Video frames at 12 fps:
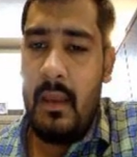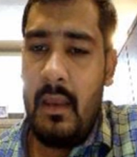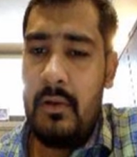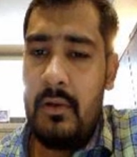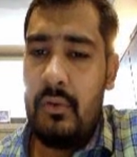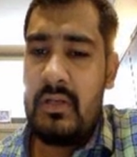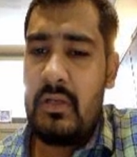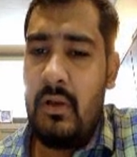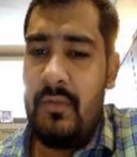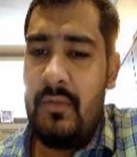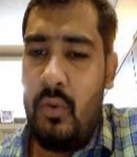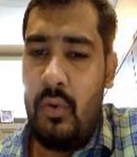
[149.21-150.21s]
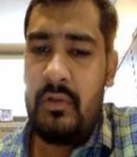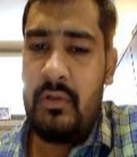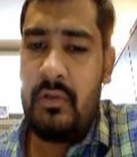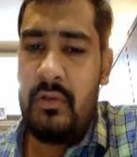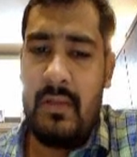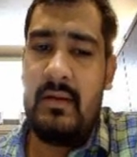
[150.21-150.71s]
Duration of the course,
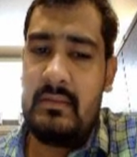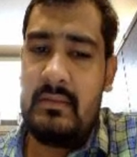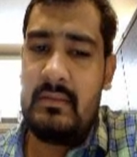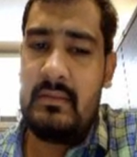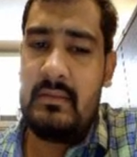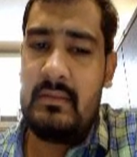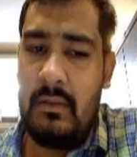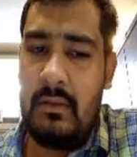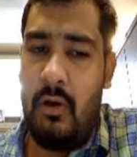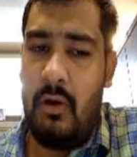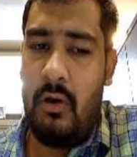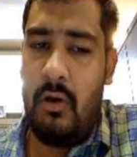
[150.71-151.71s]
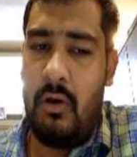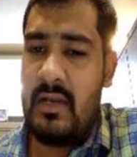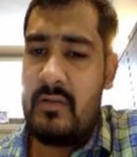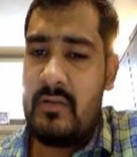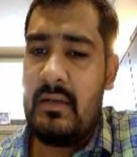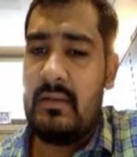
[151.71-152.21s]
whether it is nursing or hotel
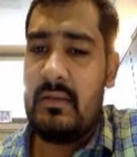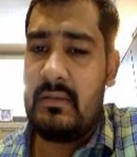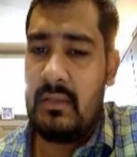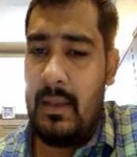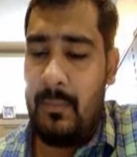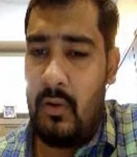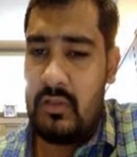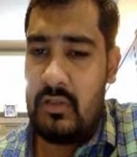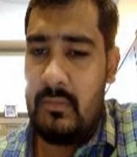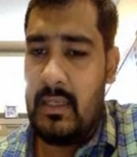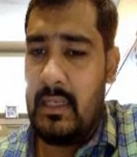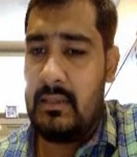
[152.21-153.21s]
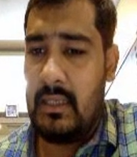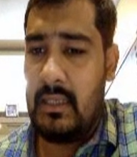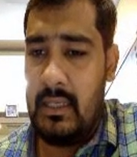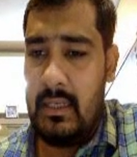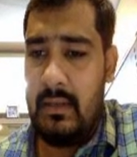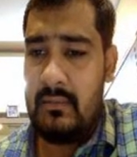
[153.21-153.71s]
management, it's approximately
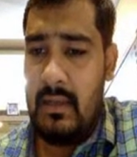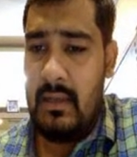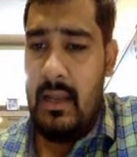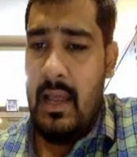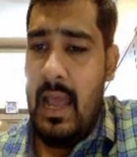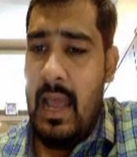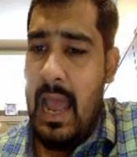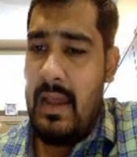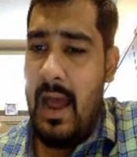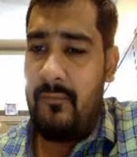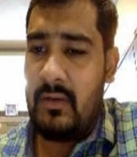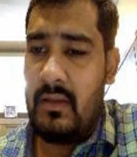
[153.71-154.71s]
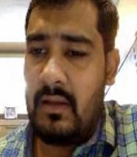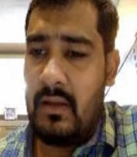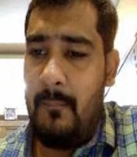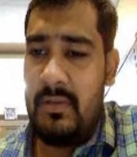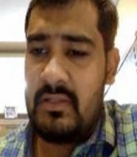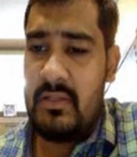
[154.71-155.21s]
3 years, and after the
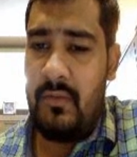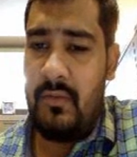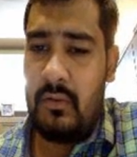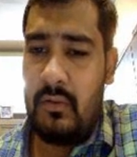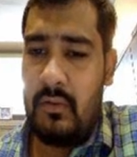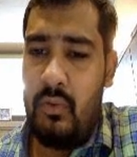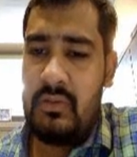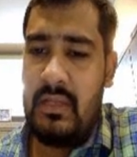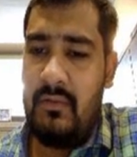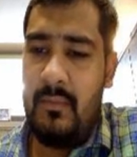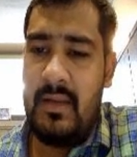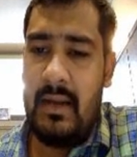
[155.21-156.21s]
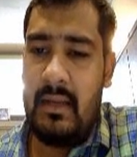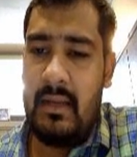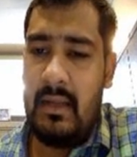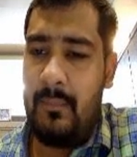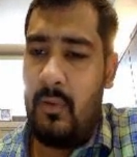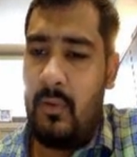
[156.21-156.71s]
completion of the course they will be getting
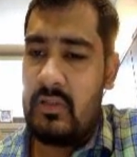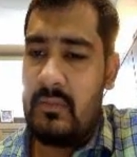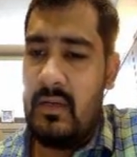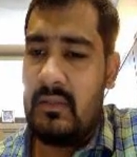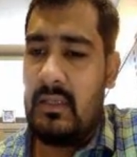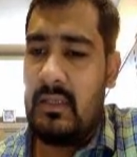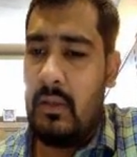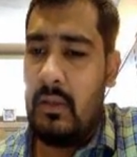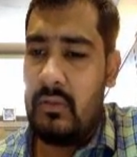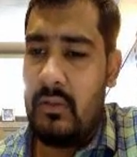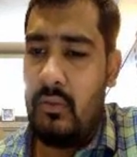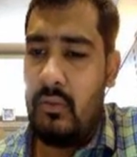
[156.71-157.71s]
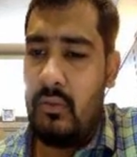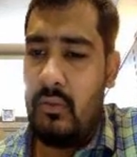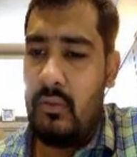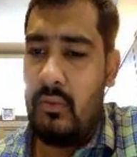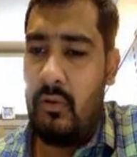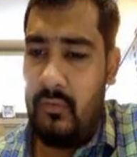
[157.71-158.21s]
approximately 3000 euros
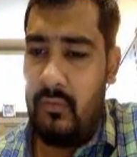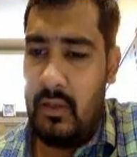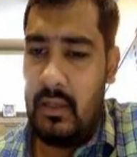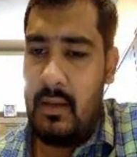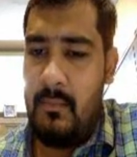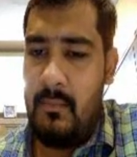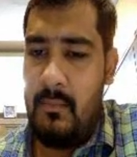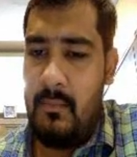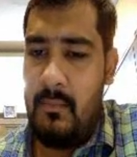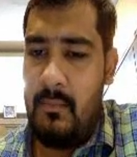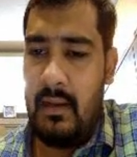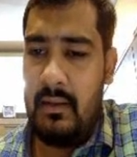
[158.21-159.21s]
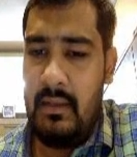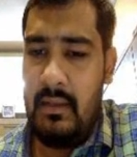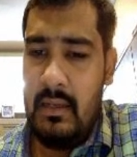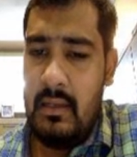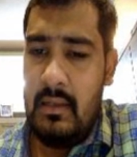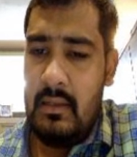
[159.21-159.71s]
of monthly salary,
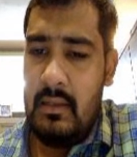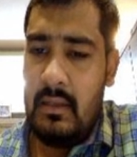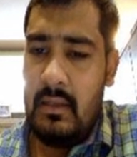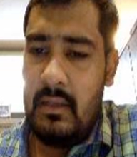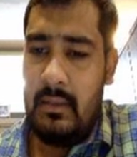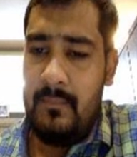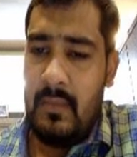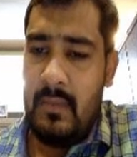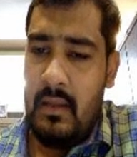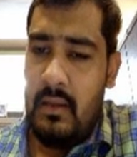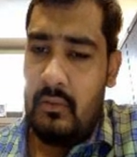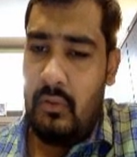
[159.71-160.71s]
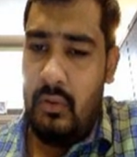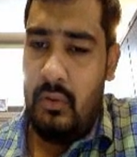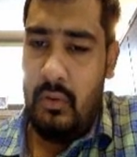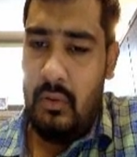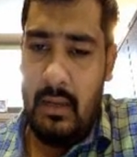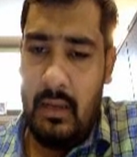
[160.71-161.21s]
right?
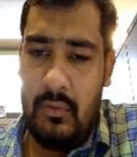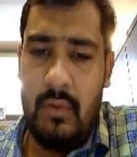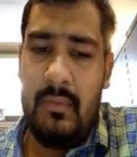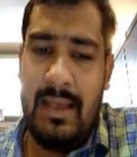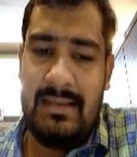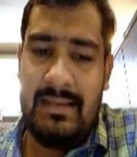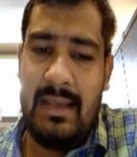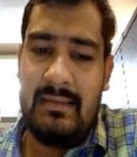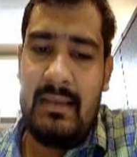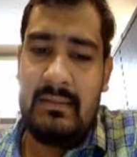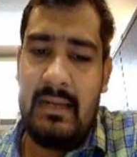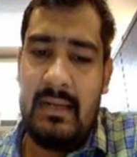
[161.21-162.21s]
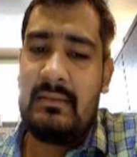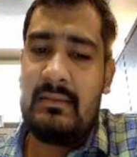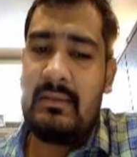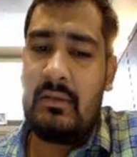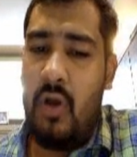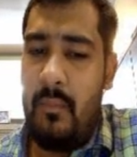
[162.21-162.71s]
So as I said, it's
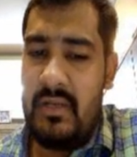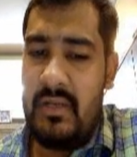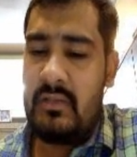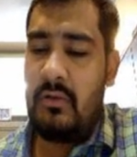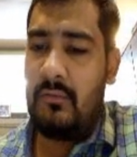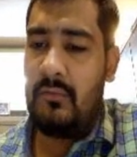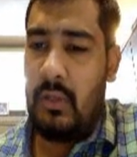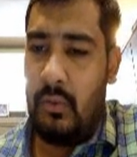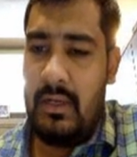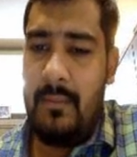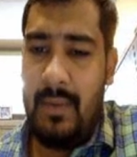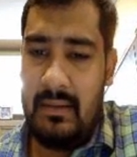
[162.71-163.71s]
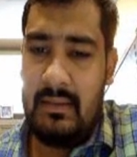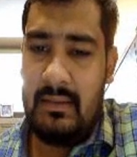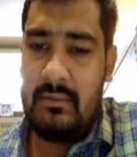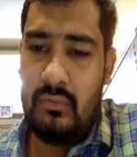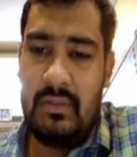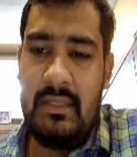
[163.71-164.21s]
a combination of theory and
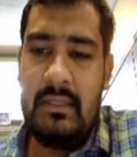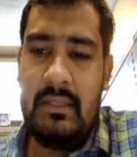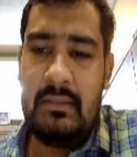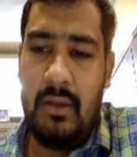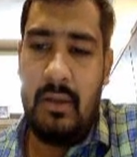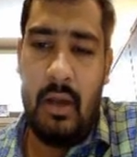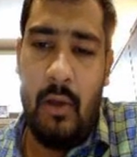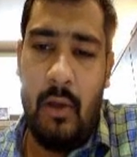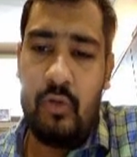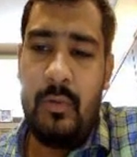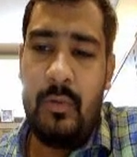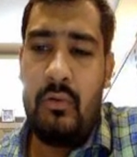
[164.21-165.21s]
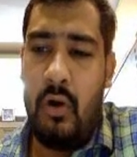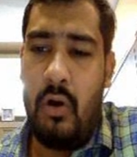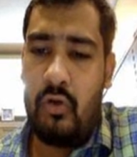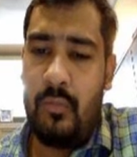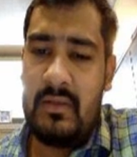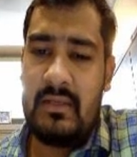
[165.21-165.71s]
practice. So these Ausbildung
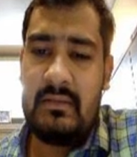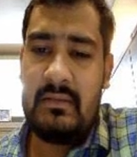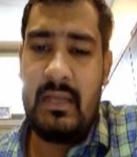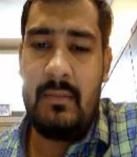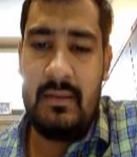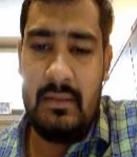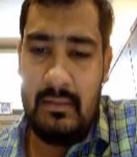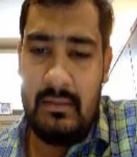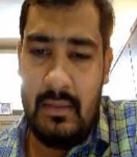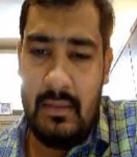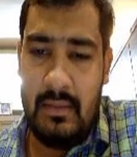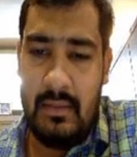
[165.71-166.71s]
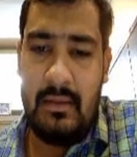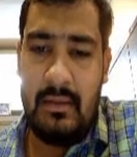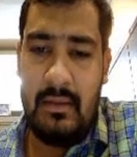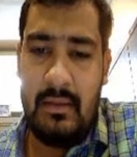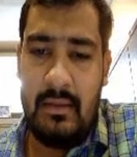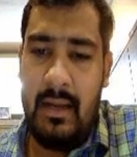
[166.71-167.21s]
occupations are little bit
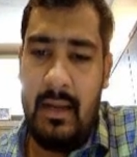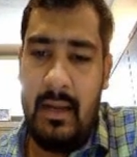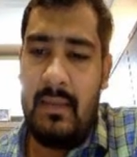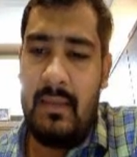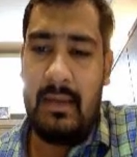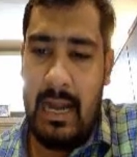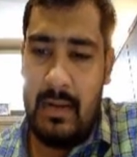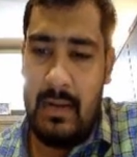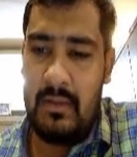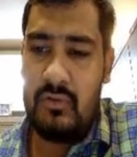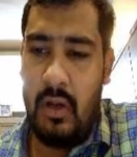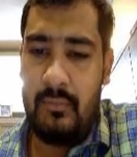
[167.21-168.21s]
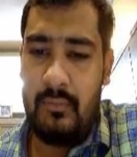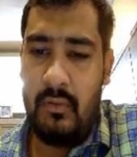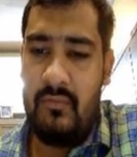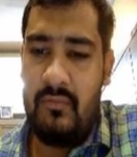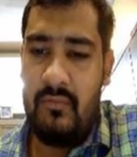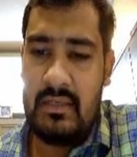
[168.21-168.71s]
lower paid than the academic jobs,
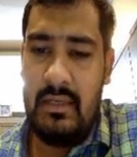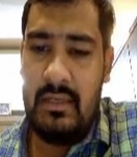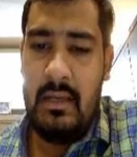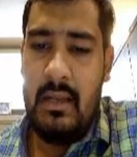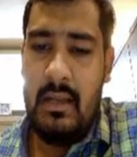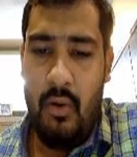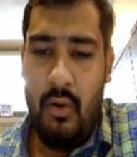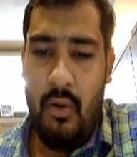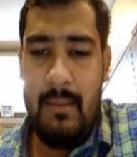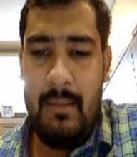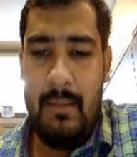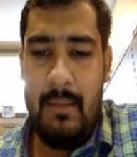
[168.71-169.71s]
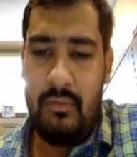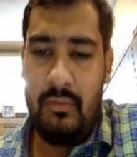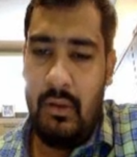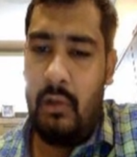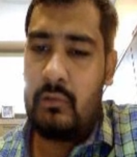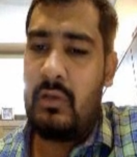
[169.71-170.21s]
obviously. Okay, but they
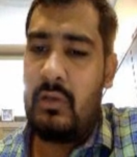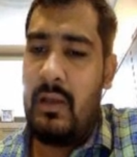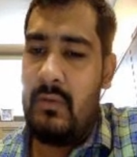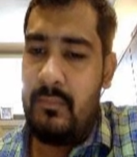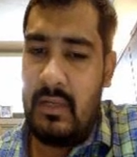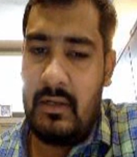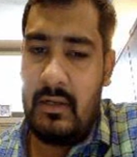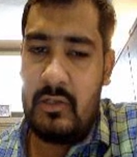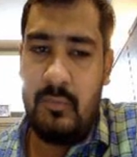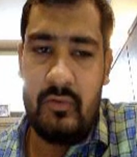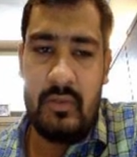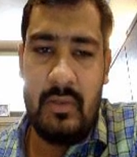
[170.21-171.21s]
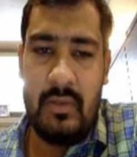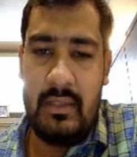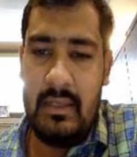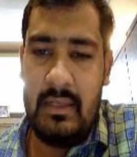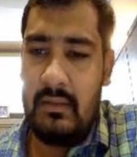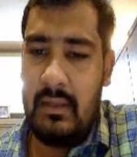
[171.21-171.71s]
also have limited
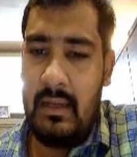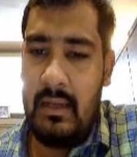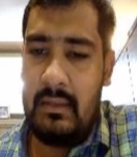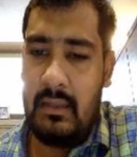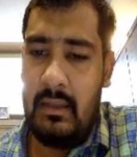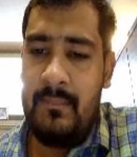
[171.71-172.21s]
responsibilities, right?